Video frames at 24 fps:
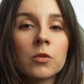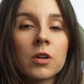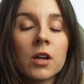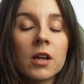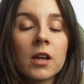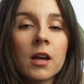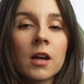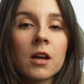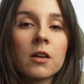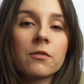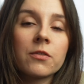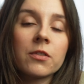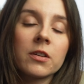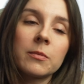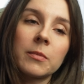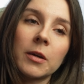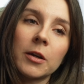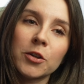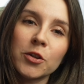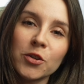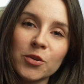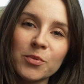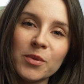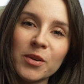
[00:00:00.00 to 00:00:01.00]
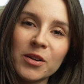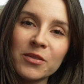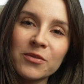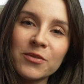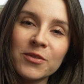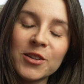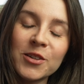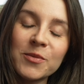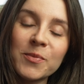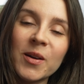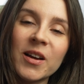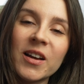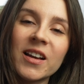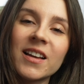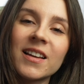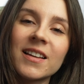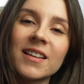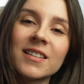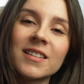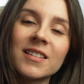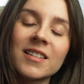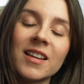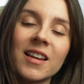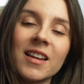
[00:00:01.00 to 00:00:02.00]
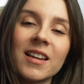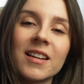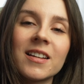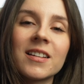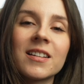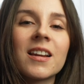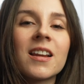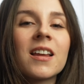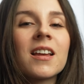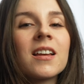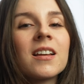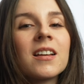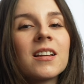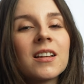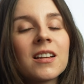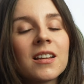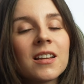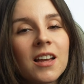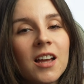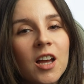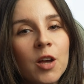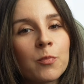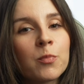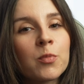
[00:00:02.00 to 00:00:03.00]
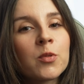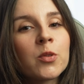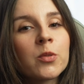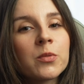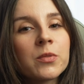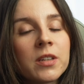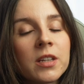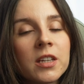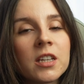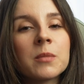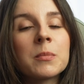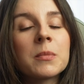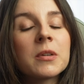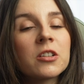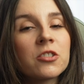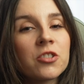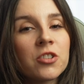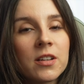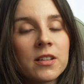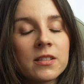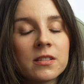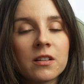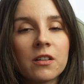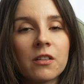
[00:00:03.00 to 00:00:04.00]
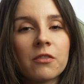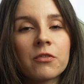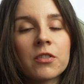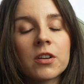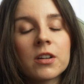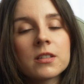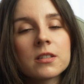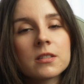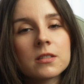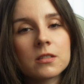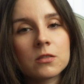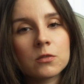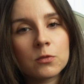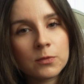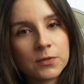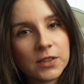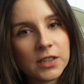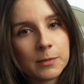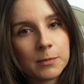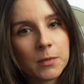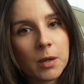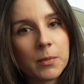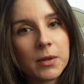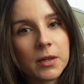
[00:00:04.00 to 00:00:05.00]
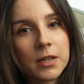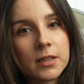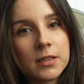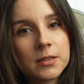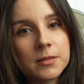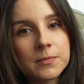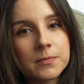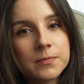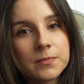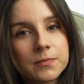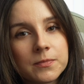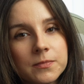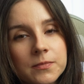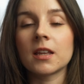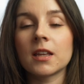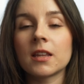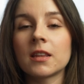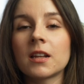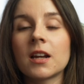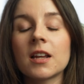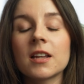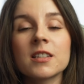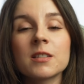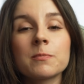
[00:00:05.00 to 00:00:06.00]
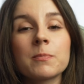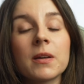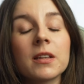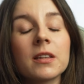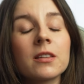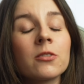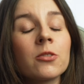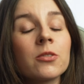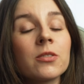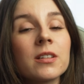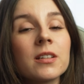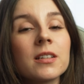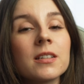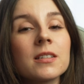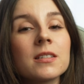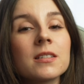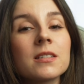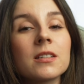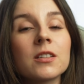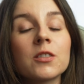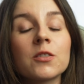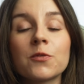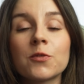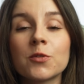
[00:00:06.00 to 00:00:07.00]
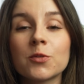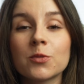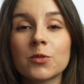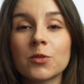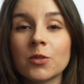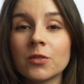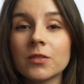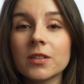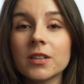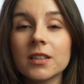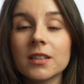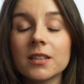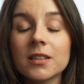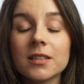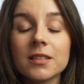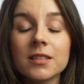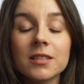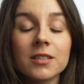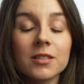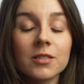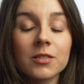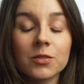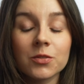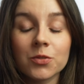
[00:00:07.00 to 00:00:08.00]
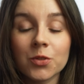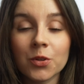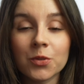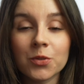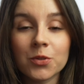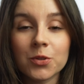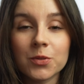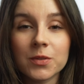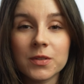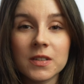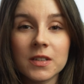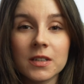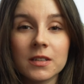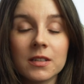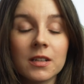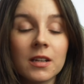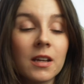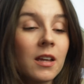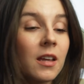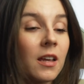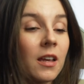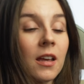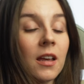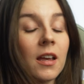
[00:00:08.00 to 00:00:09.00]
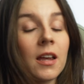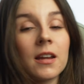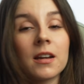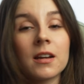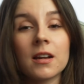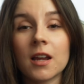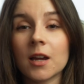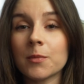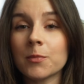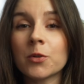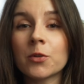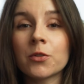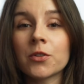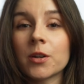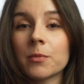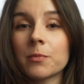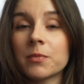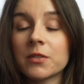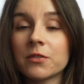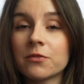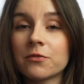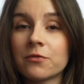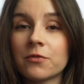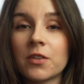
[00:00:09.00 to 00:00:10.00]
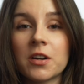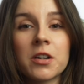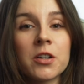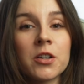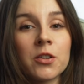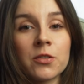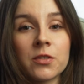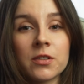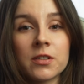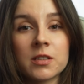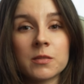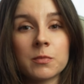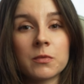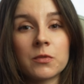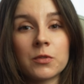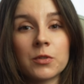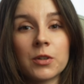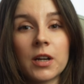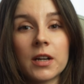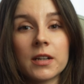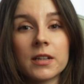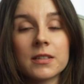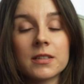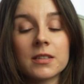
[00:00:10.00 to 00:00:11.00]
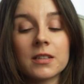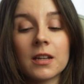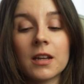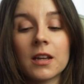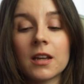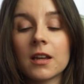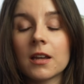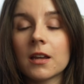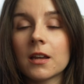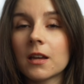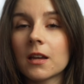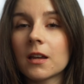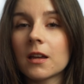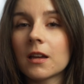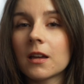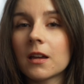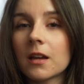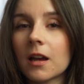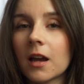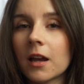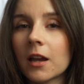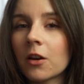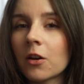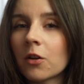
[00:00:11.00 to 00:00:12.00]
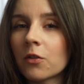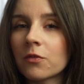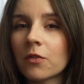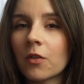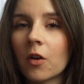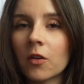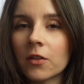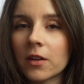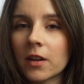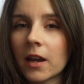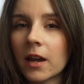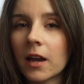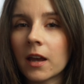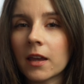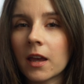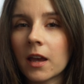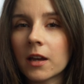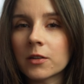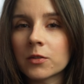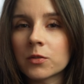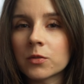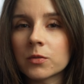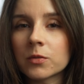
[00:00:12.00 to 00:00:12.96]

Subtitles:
what I have in my normal Figma and then upload the image as a reference to Figma Make. And last but not least, if you don't need it, don't use it. And I'm gonna be very honest with you guys. I love all the AI